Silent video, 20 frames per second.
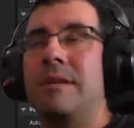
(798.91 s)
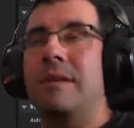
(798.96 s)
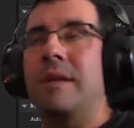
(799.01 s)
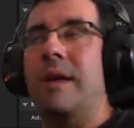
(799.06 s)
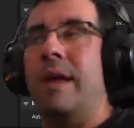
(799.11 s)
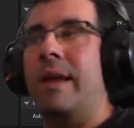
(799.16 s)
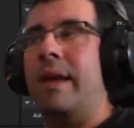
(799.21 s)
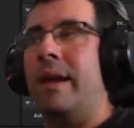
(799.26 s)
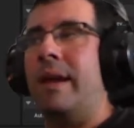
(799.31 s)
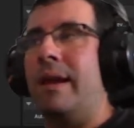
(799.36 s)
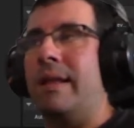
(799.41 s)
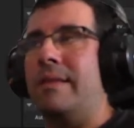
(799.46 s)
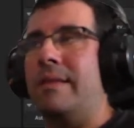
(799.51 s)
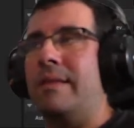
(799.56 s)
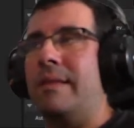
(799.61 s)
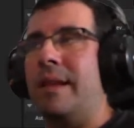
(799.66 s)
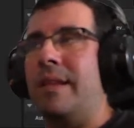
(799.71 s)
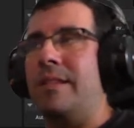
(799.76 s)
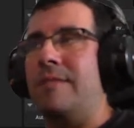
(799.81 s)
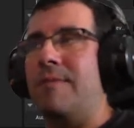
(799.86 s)
I can add
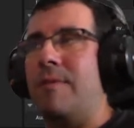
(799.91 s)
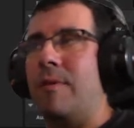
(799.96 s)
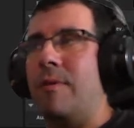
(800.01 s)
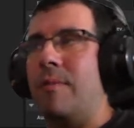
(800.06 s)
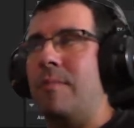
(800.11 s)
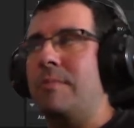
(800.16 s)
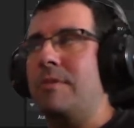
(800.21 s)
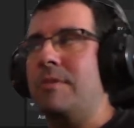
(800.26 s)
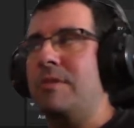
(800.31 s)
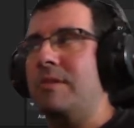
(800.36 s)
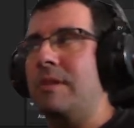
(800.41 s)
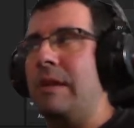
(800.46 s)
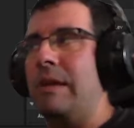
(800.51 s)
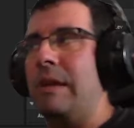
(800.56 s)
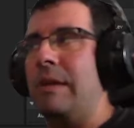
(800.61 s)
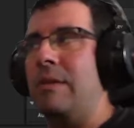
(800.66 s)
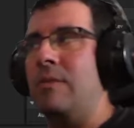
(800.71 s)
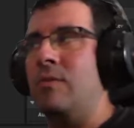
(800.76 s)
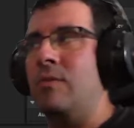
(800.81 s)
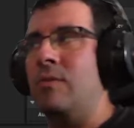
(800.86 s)
transforms
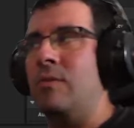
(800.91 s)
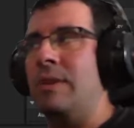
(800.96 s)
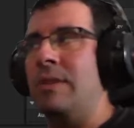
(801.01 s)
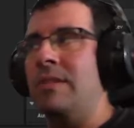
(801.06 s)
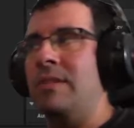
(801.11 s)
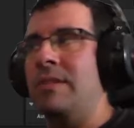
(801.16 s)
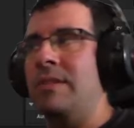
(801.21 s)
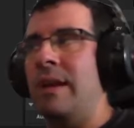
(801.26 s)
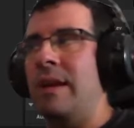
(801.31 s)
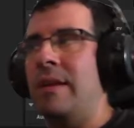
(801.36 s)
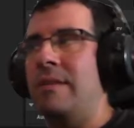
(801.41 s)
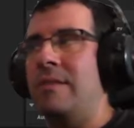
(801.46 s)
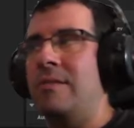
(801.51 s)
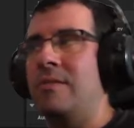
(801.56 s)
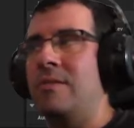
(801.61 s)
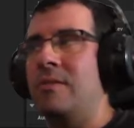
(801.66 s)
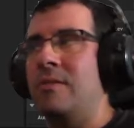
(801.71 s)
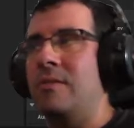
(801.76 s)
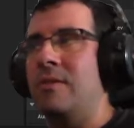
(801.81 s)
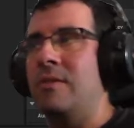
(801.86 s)
to each side
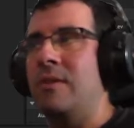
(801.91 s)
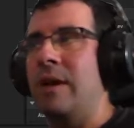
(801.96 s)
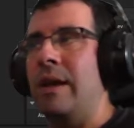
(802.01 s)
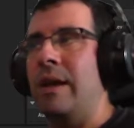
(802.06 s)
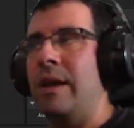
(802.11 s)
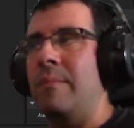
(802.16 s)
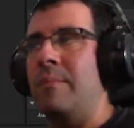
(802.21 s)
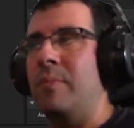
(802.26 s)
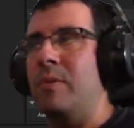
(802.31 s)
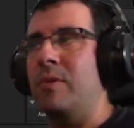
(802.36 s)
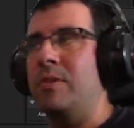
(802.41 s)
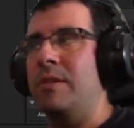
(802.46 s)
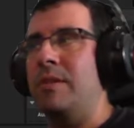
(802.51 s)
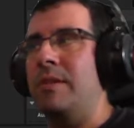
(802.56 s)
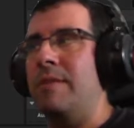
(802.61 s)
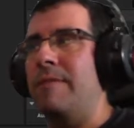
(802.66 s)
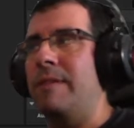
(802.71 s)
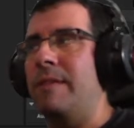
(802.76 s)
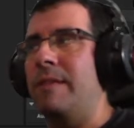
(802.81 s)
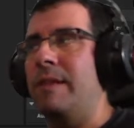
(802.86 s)
so I can push in
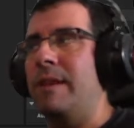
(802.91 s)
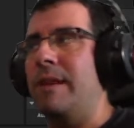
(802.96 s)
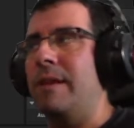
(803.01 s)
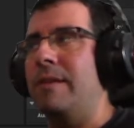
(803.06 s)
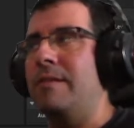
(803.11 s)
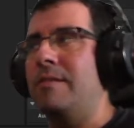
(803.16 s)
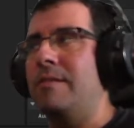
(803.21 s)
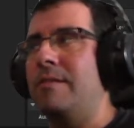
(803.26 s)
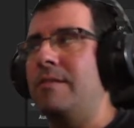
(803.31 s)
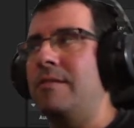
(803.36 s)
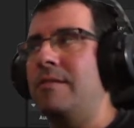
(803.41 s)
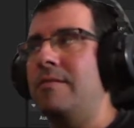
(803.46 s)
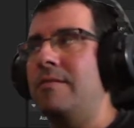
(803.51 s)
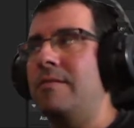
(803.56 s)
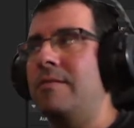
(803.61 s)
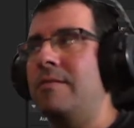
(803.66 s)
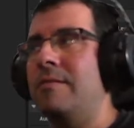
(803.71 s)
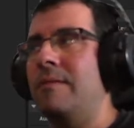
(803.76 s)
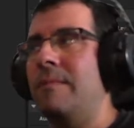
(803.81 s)
different directions.